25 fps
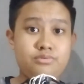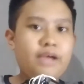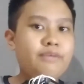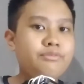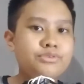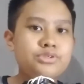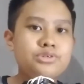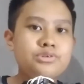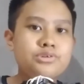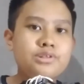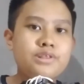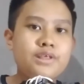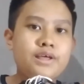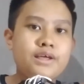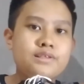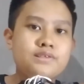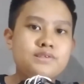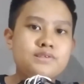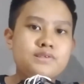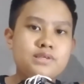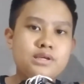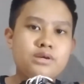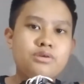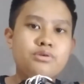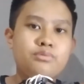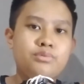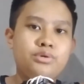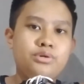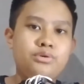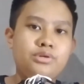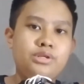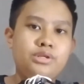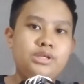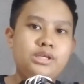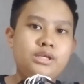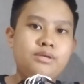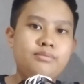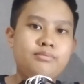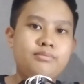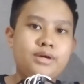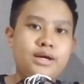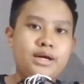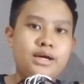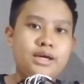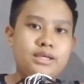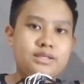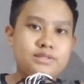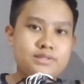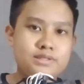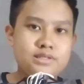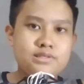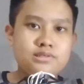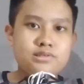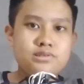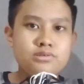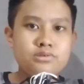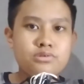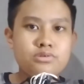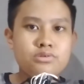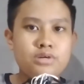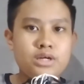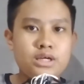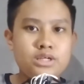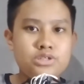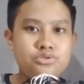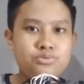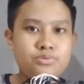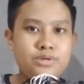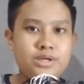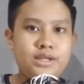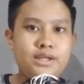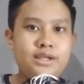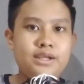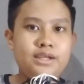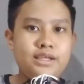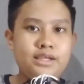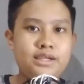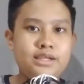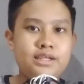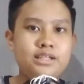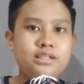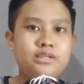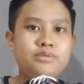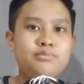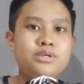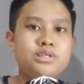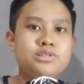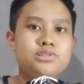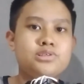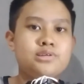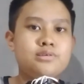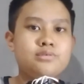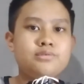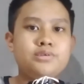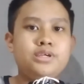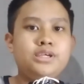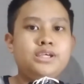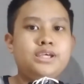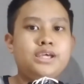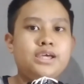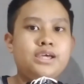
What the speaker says: After that ceremony, my sister graduated in elementary,